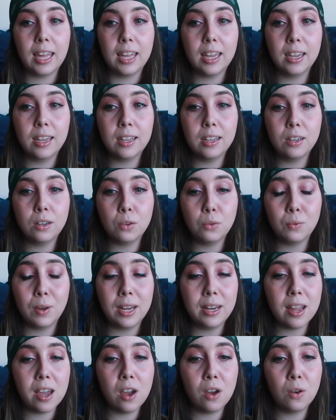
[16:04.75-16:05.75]
And
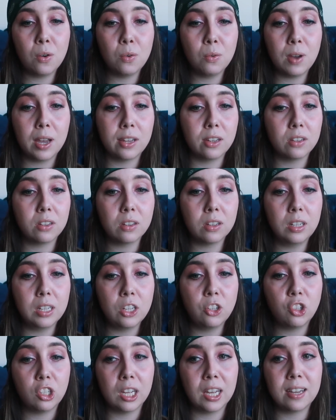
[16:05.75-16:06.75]
right now, as
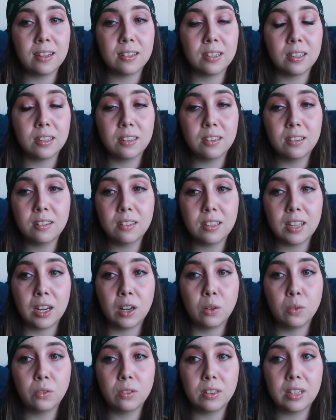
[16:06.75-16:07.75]
cliche as it
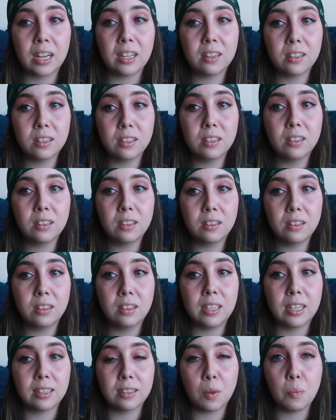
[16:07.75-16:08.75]
sounds, that's
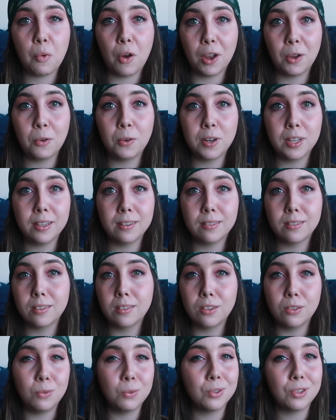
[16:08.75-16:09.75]
the priority, is
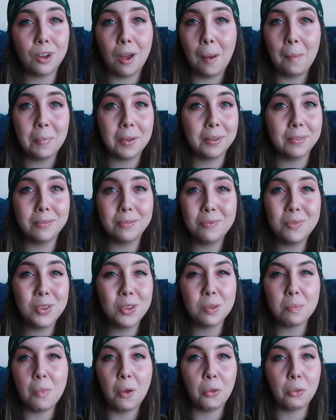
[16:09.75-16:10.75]
to stop and
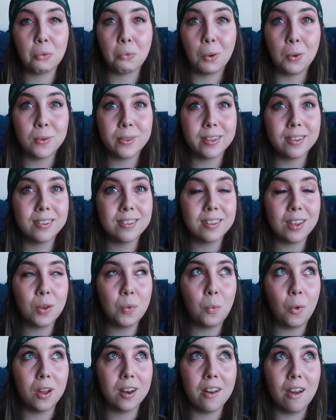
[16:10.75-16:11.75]
smell the roses
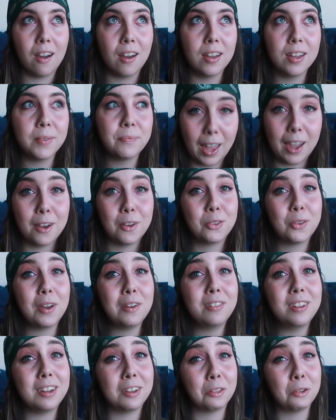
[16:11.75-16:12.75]
and whatnot. I also
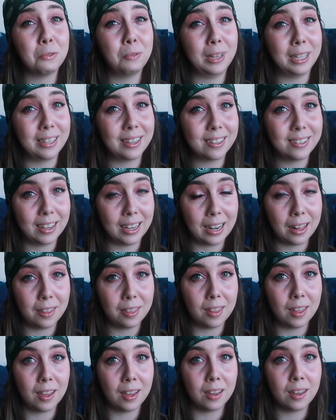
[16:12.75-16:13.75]
have another really exciting
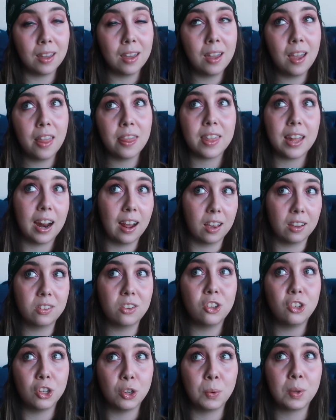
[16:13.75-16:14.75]
thing that has
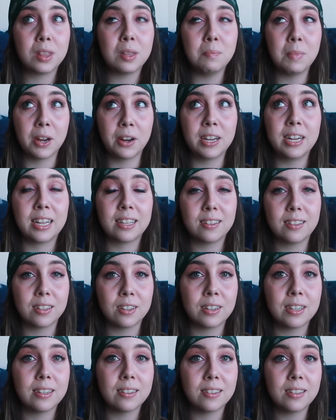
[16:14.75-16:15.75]
to do with the Marionettes
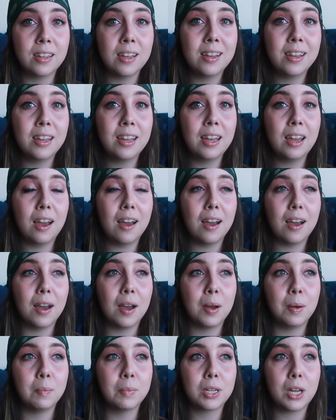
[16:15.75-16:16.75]
series
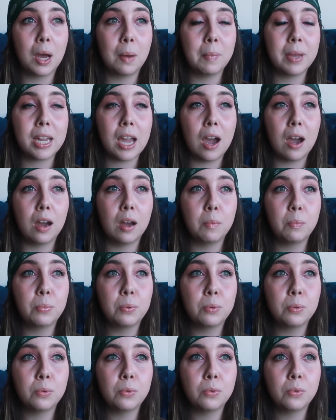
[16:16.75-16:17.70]
coming up.